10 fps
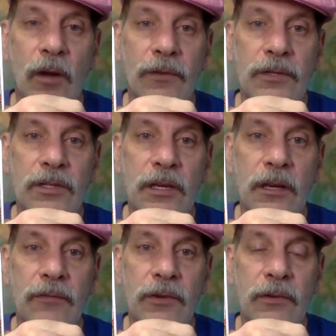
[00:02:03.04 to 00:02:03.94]
offers a
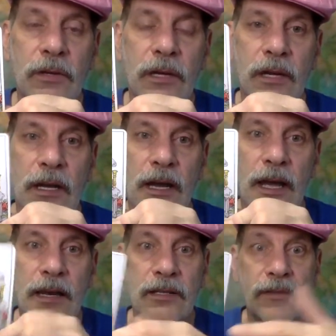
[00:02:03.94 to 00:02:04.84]
gift
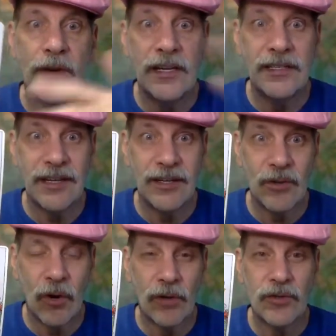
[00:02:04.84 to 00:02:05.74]
and he's very easy to
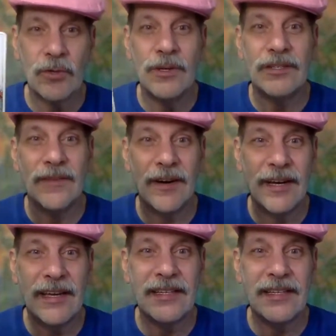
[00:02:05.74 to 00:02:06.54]
talk to. He's very